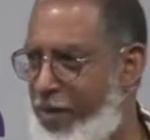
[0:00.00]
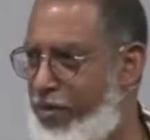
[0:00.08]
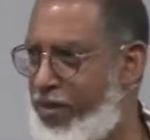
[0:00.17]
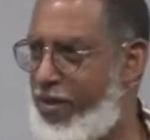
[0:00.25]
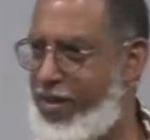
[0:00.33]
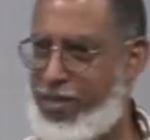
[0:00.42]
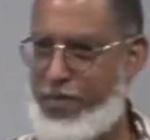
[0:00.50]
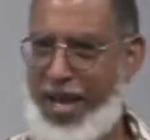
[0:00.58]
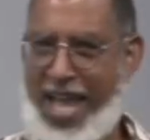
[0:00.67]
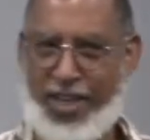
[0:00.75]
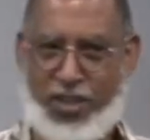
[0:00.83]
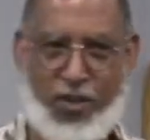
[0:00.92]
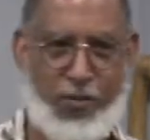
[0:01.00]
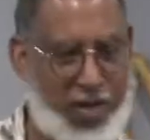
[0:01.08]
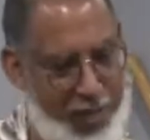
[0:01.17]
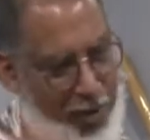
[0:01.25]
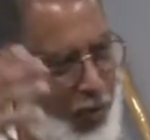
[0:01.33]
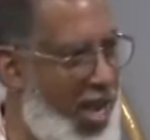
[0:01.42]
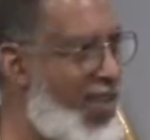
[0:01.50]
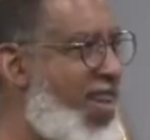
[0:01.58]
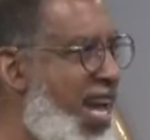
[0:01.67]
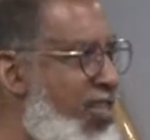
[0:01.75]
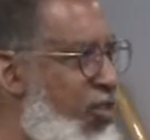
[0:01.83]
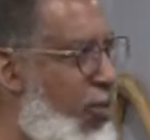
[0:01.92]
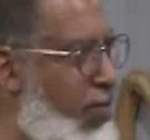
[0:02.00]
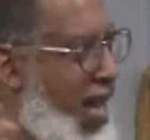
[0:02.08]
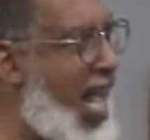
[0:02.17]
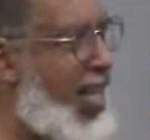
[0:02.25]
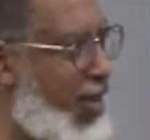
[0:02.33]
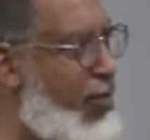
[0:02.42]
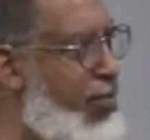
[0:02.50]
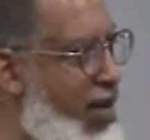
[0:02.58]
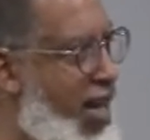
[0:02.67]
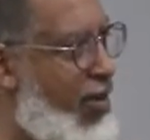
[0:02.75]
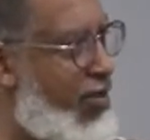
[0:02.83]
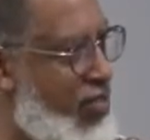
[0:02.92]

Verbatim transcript: I put on this black shirt because my wife has on black and brown.